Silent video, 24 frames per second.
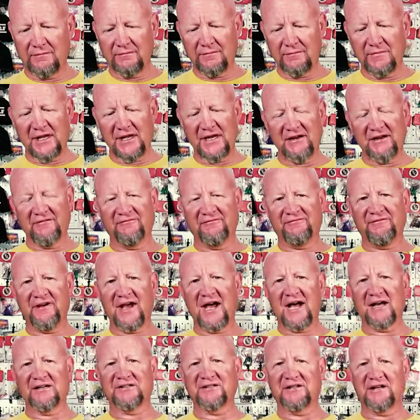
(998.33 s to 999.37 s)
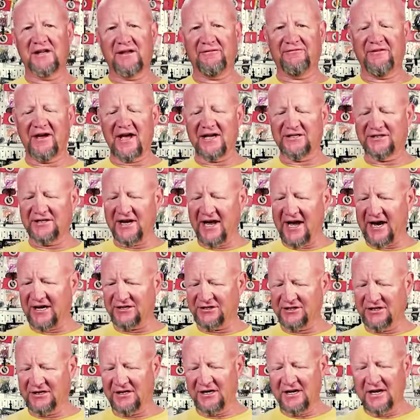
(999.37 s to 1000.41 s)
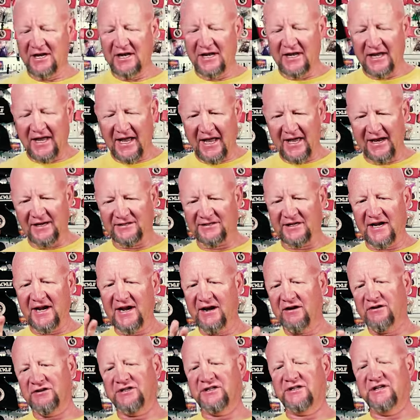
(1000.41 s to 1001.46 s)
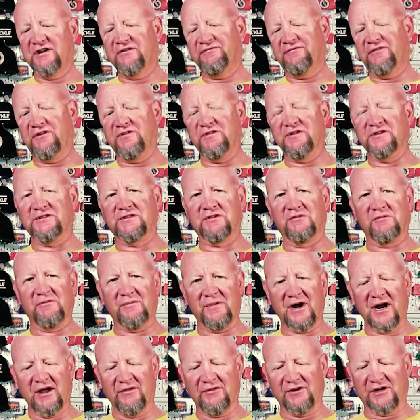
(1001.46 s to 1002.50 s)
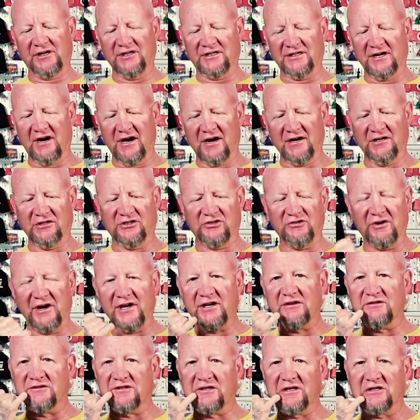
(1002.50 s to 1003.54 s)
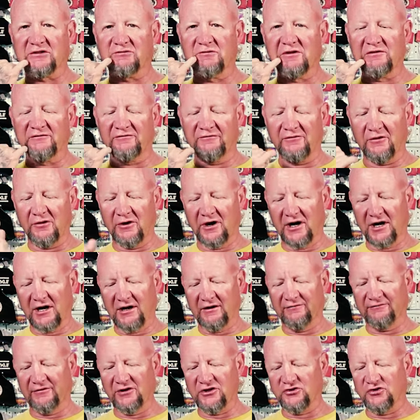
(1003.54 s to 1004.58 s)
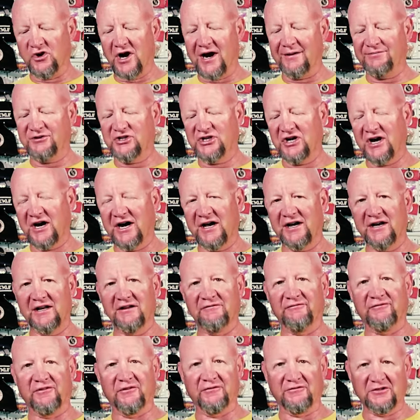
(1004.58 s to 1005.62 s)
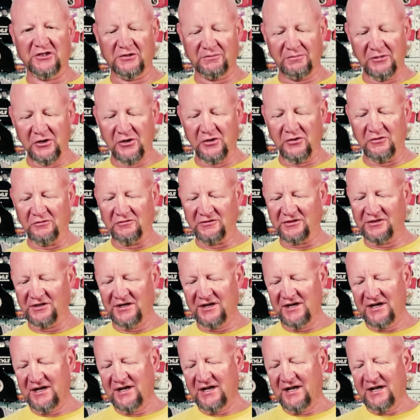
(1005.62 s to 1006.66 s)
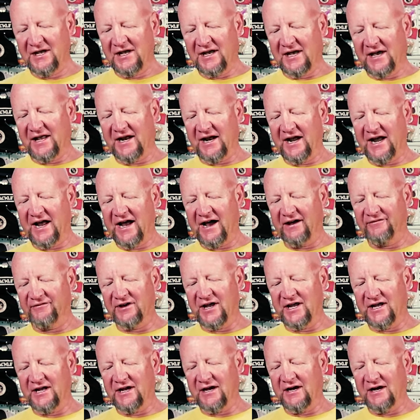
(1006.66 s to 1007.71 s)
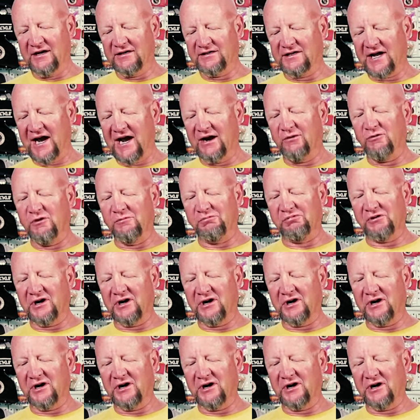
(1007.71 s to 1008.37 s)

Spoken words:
medium fast action, and it's a hair stiffer than some of my other Katanas, so I use this one for dropshot and for spoons. And I have a Daiwa